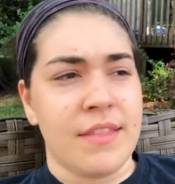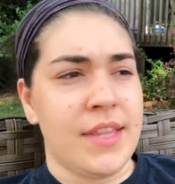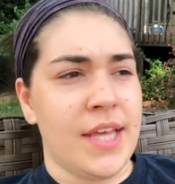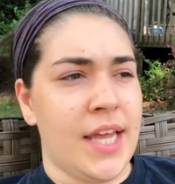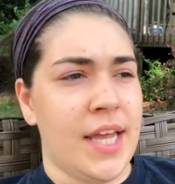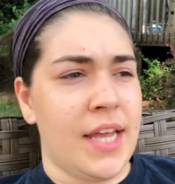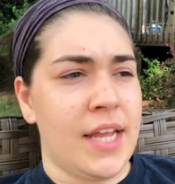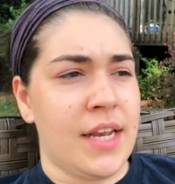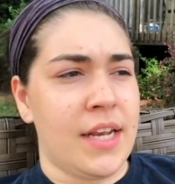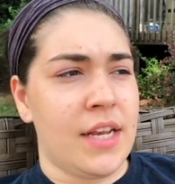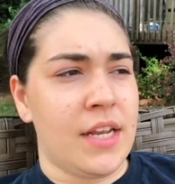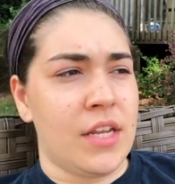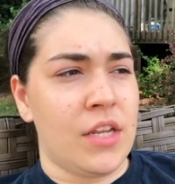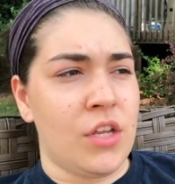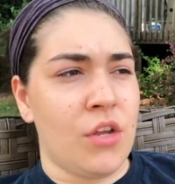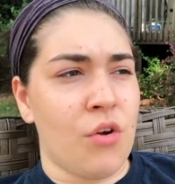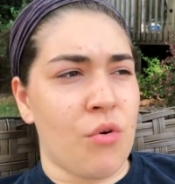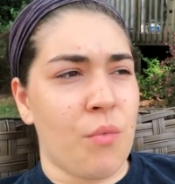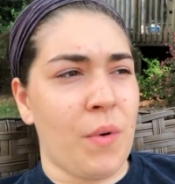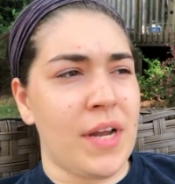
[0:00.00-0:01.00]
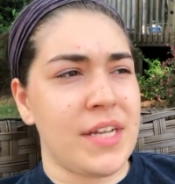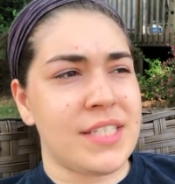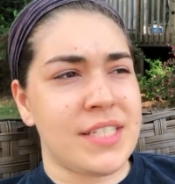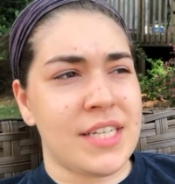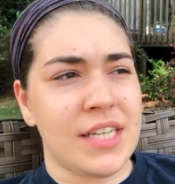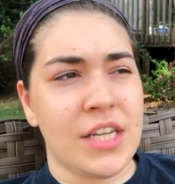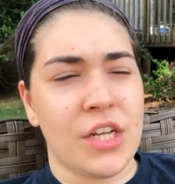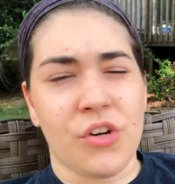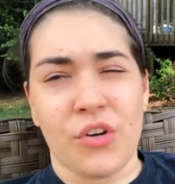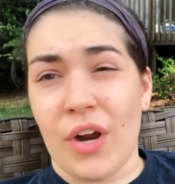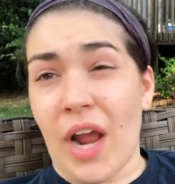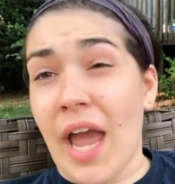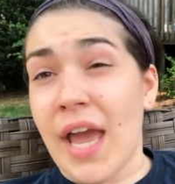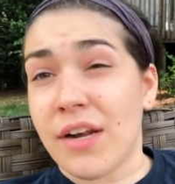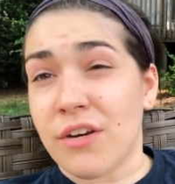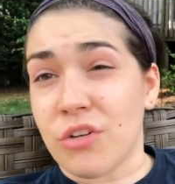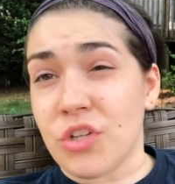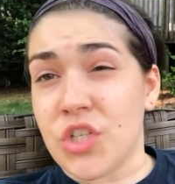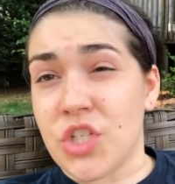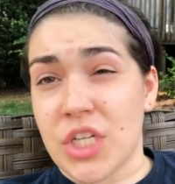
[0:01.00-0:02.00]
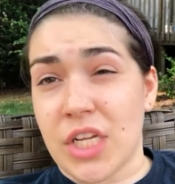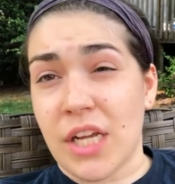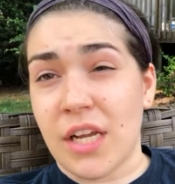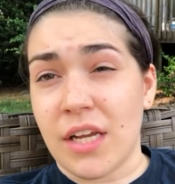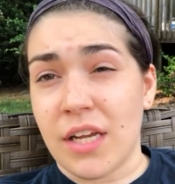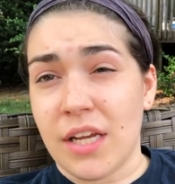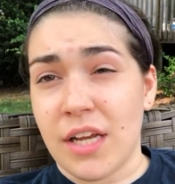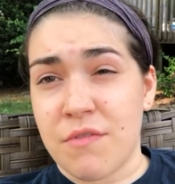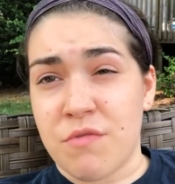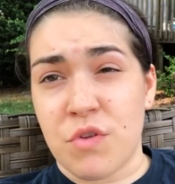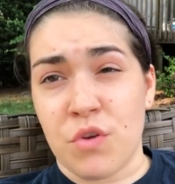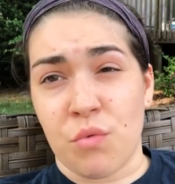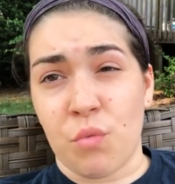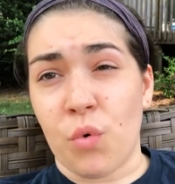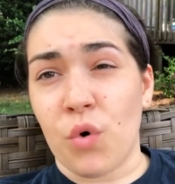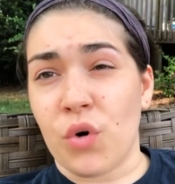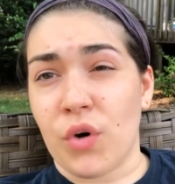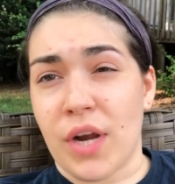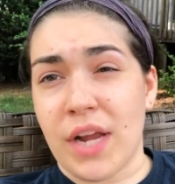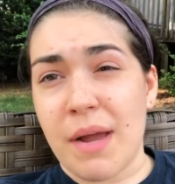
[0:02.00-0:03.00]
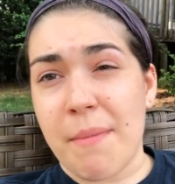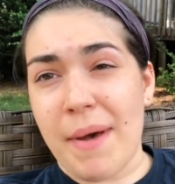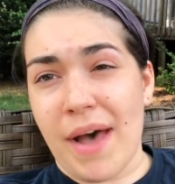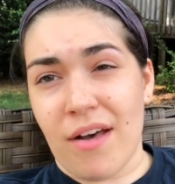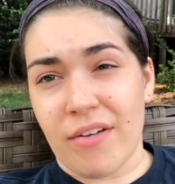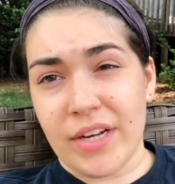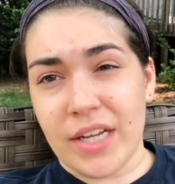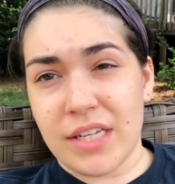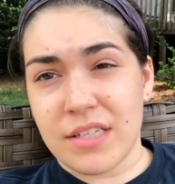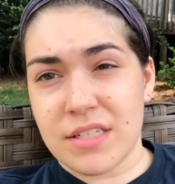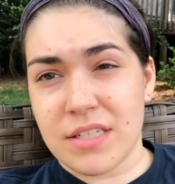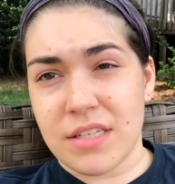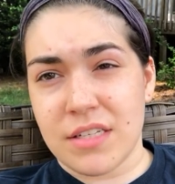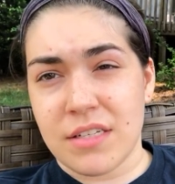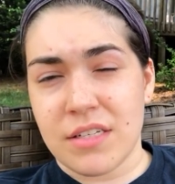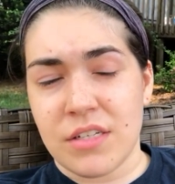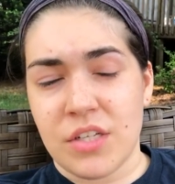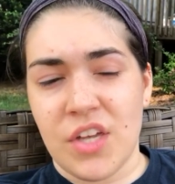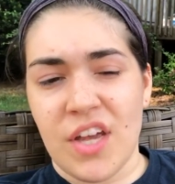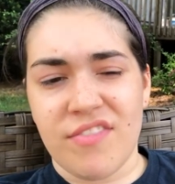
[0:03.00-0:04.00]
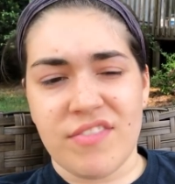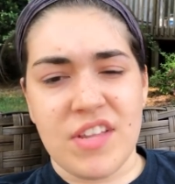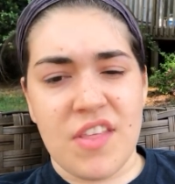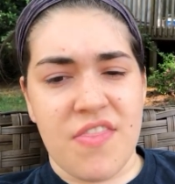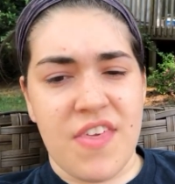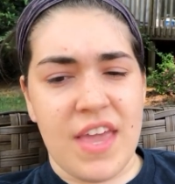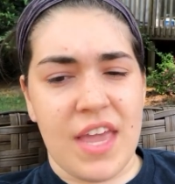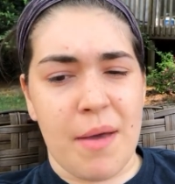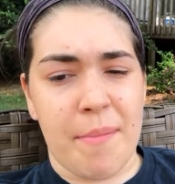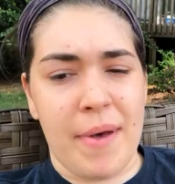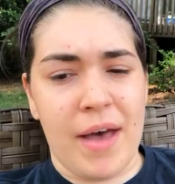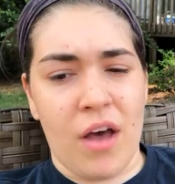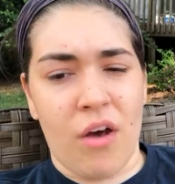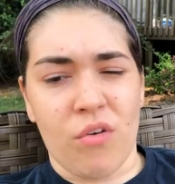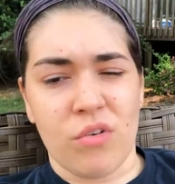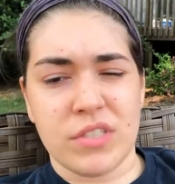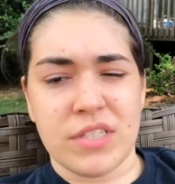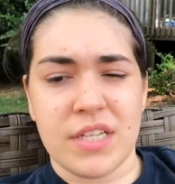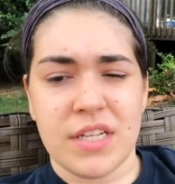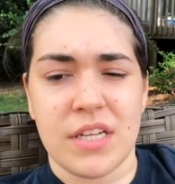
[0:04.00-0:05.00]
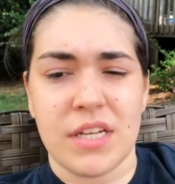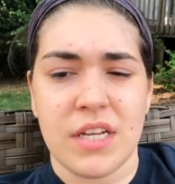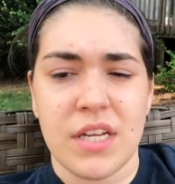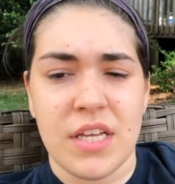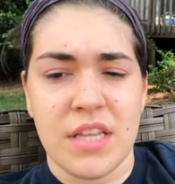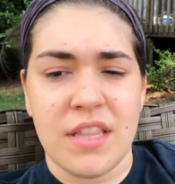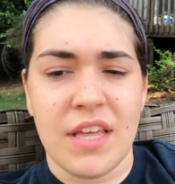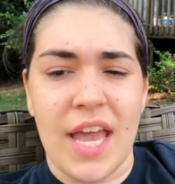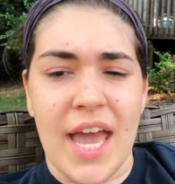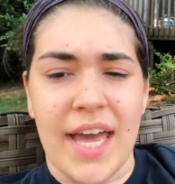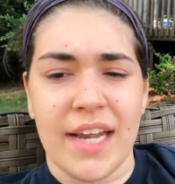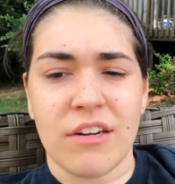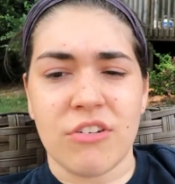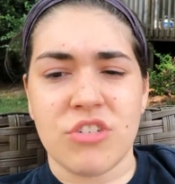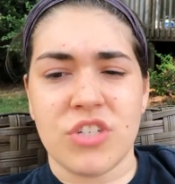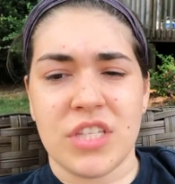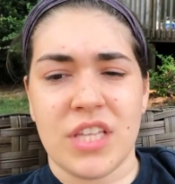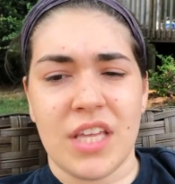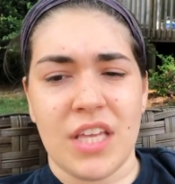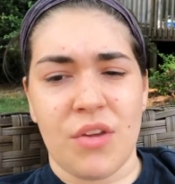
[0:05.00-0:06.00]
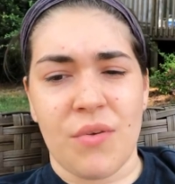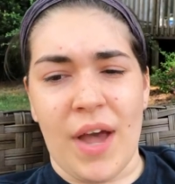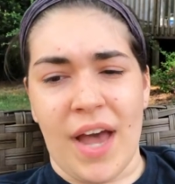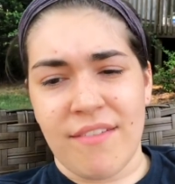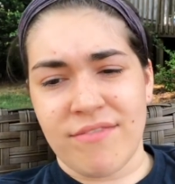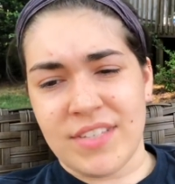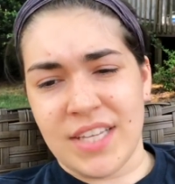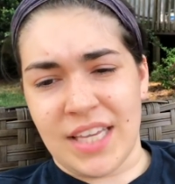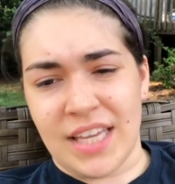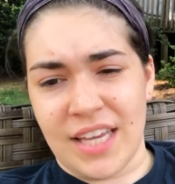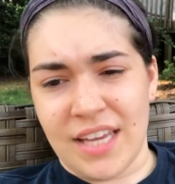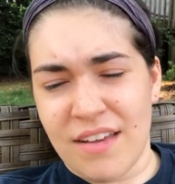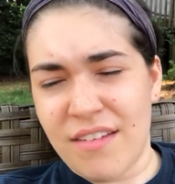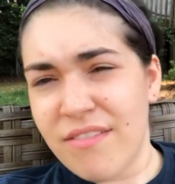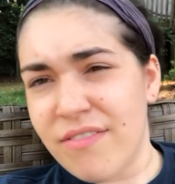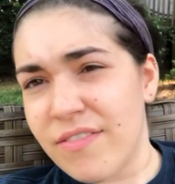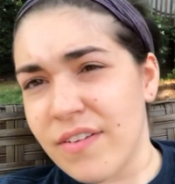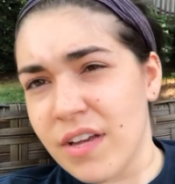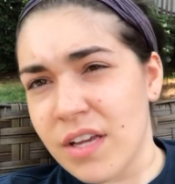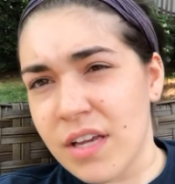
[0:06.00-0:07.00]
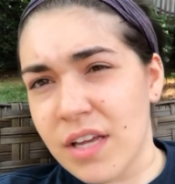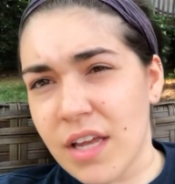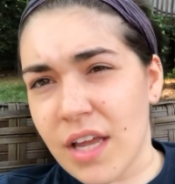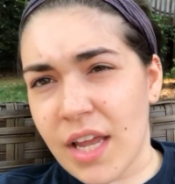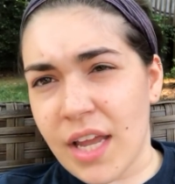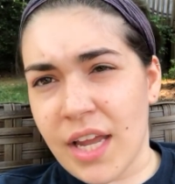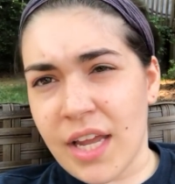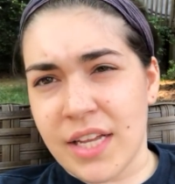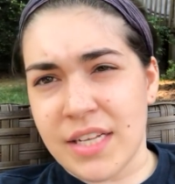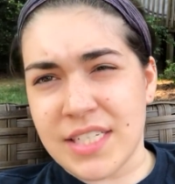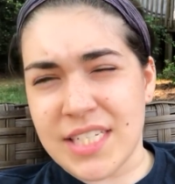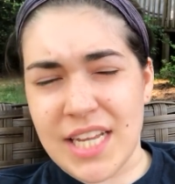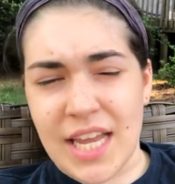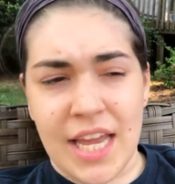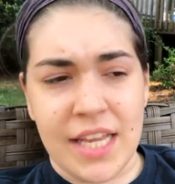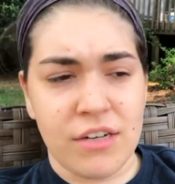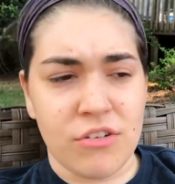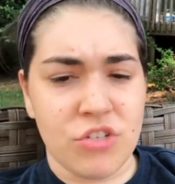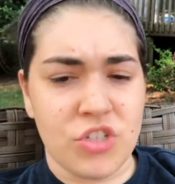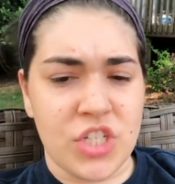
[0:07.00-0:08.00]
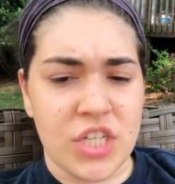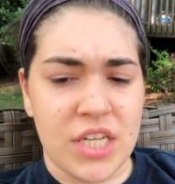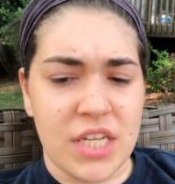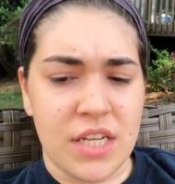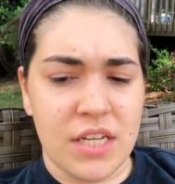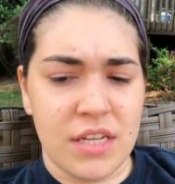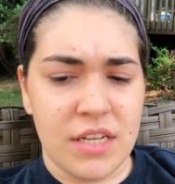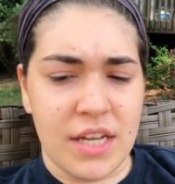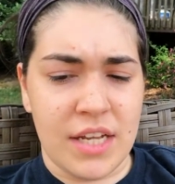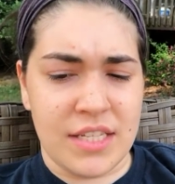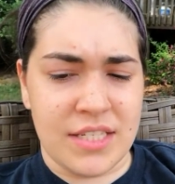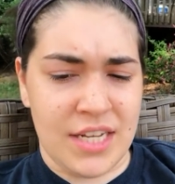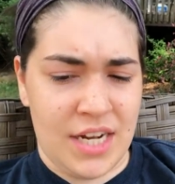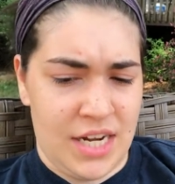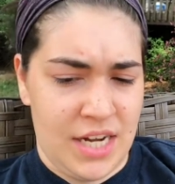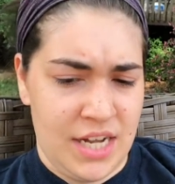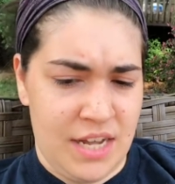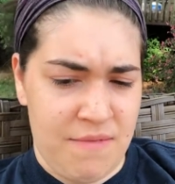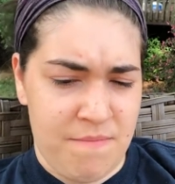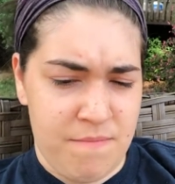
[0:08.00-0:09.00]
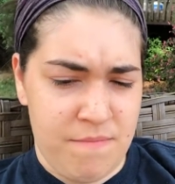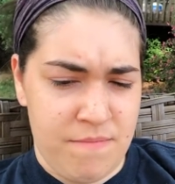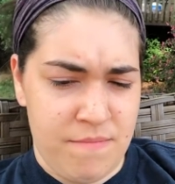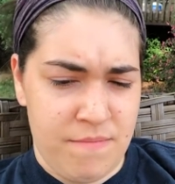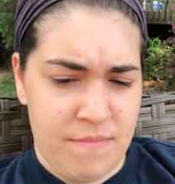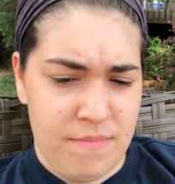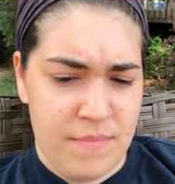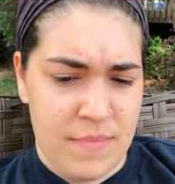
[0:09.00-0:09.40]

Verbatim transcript: then you're wasting your energy if you're worrying about it. You have to think about the energy that you have to give, and energy and time